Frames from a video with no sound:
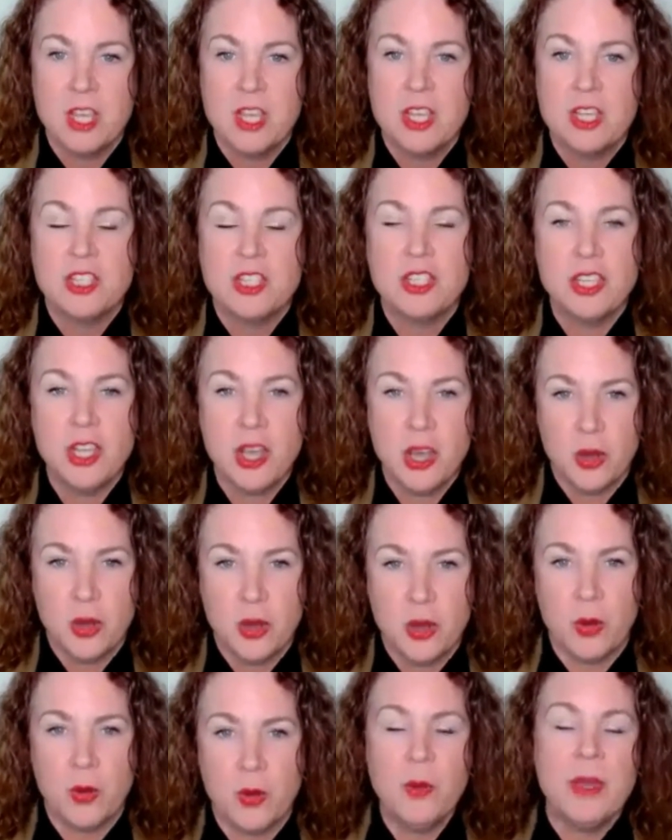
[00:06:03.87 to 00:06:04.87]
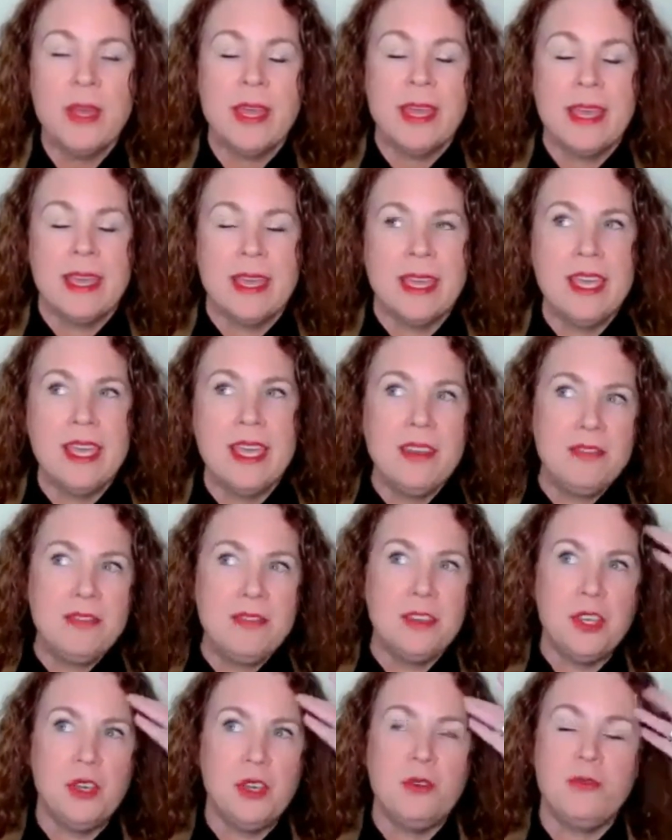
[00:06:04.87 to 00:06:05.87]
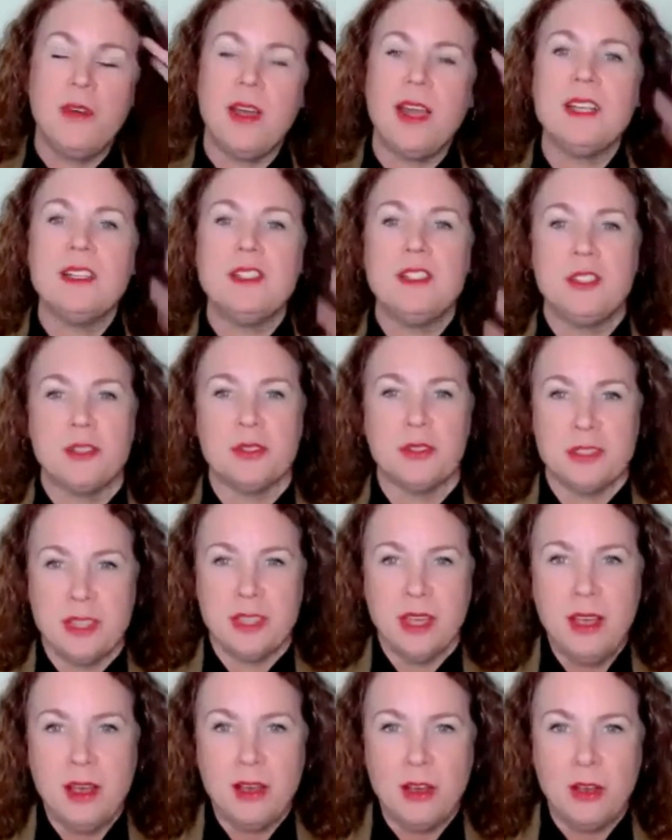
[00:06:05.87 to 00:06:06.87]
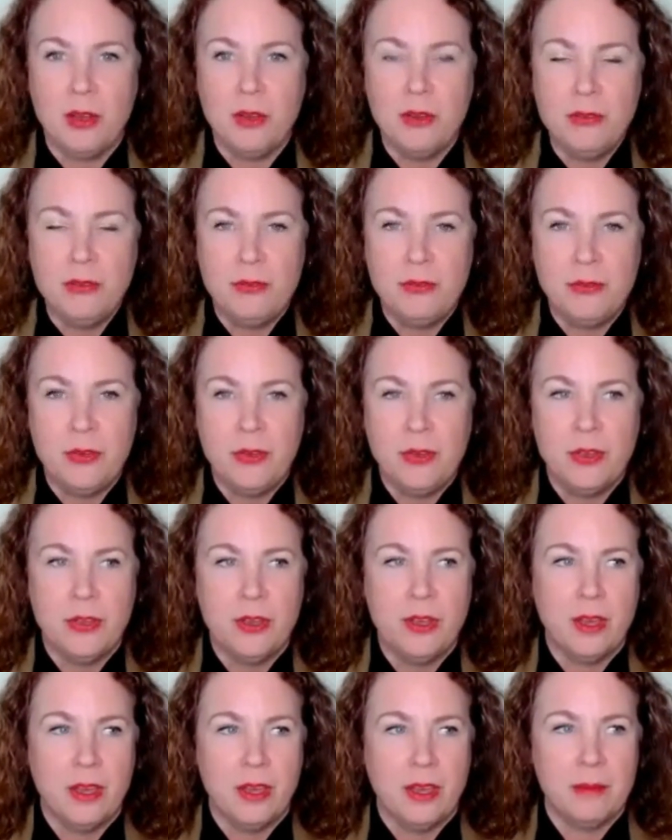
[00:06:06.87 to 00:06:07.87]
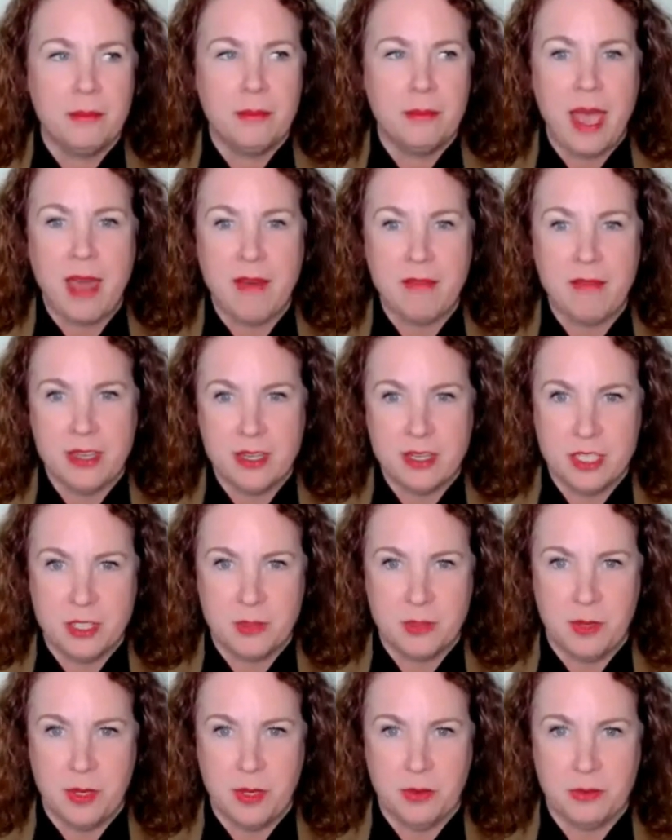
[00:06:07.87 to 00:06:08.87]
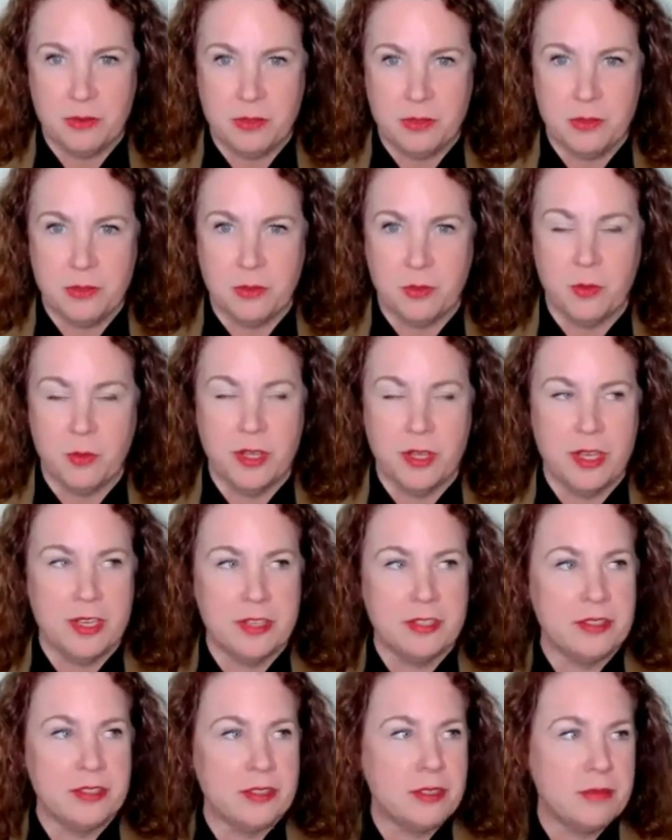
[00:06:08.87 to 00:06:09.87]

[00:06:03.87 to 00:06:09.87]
So if you find yourself having a dispute with,